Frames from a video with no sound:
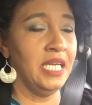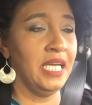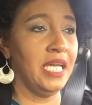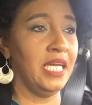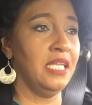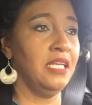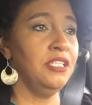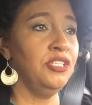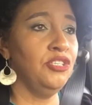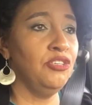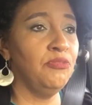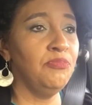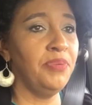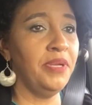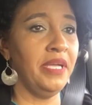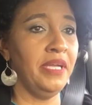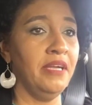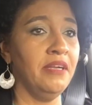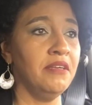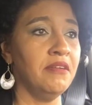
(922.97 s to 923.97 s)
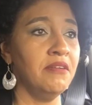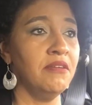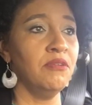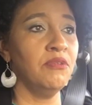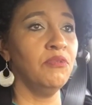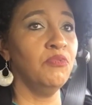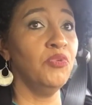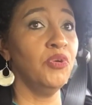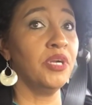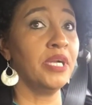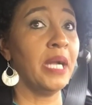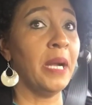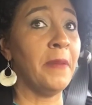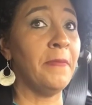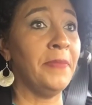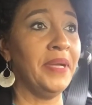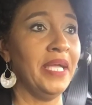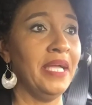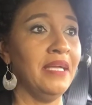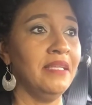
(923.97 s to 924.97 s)
and a new pair
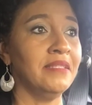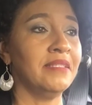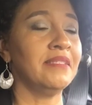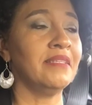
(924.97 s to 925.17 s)
workout pants